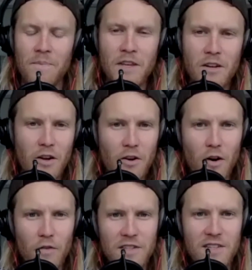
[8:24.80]
you're
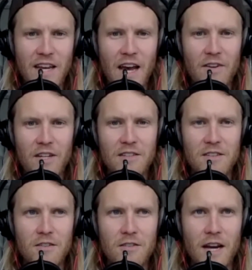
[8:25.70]
obviously having
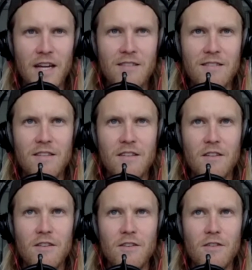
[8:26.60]
to, I guess
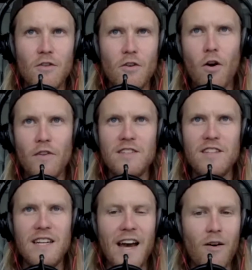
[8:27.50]
you're obviously
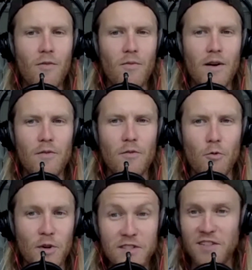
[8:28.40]
now
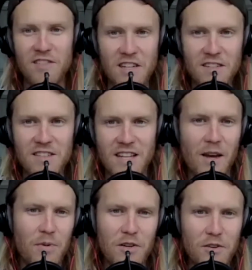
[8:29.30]
almost a citizen there
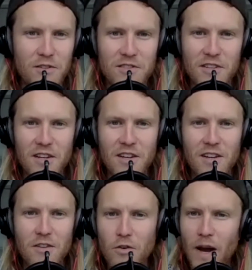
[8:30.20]
because
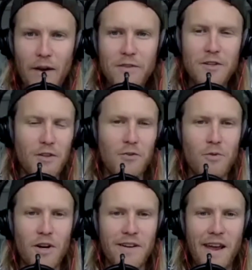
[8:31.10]
you have to do
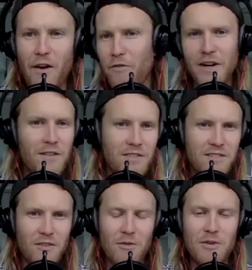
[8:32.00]
what everyone else is
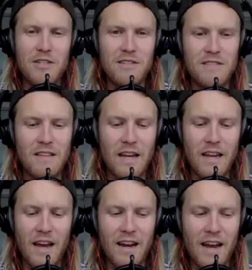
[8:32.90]
doing, which is like,
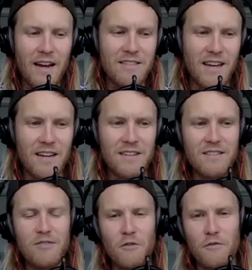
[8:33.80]
how's that
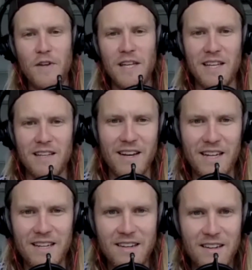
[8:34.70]
sort of feeling? Like,